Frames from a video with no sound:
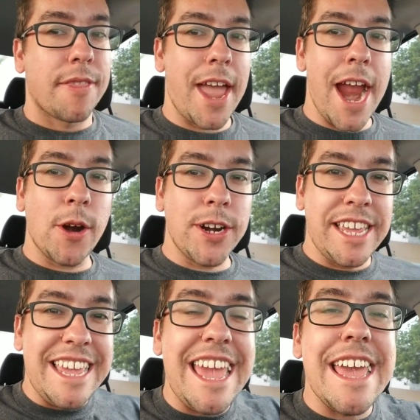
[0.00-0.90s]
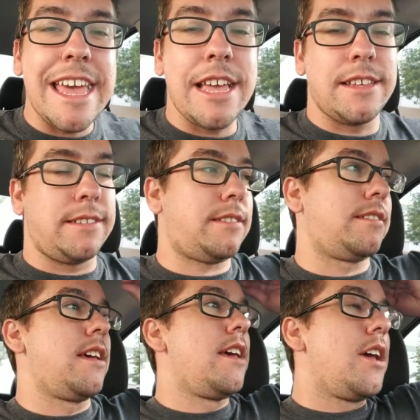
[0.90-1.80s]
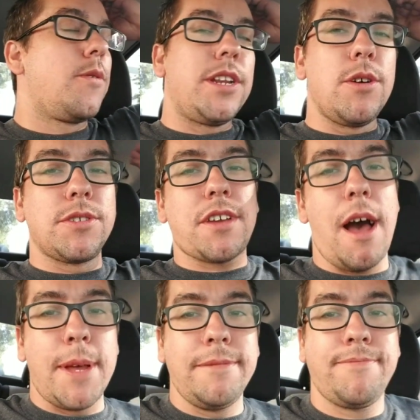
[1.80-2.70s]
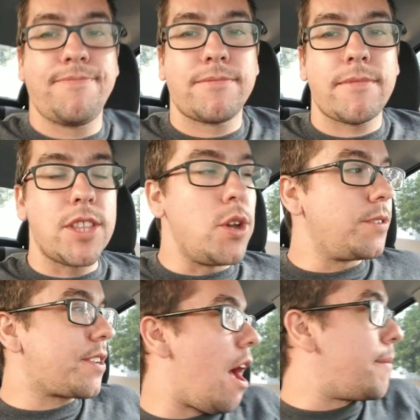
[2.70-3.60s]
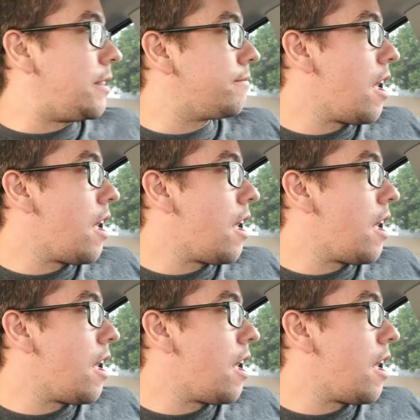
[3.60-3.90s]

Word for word: There he is. We knew it was coming. Knew it was coming.